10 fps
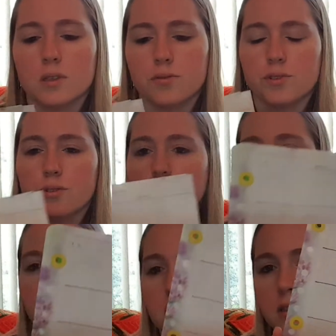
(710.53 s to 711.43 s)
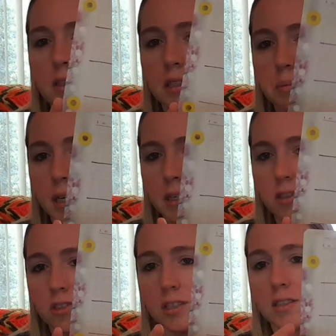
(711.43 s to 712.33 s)
if you'll notice on this
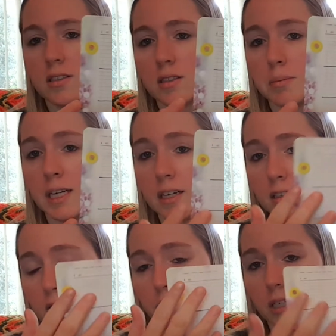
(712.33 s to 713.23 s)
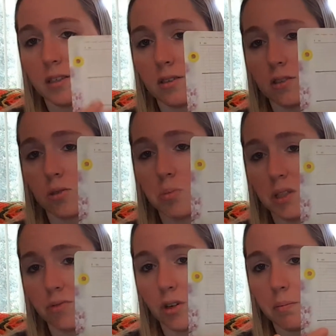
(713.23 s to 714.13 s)
page, this is the beginning of the week, so this will be
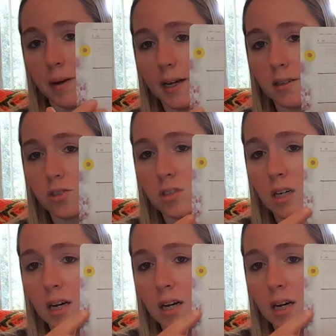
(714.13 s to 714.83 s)
the front page.